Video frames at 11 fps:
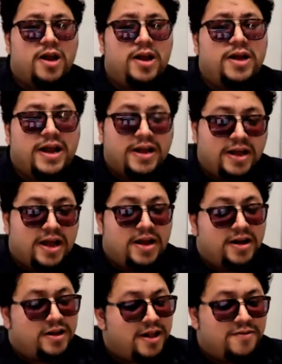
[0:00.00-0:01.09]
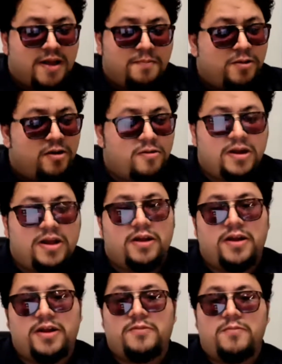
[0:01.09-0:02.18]
and get it. That's absolutely correct,
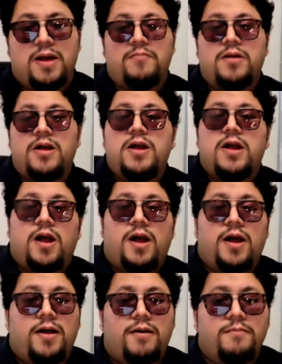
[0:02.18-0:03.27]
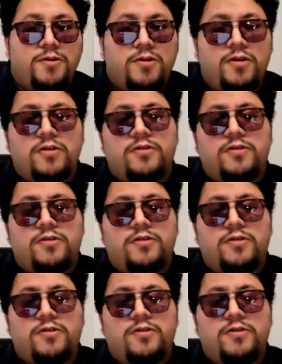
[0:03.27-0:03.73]
ma'am. The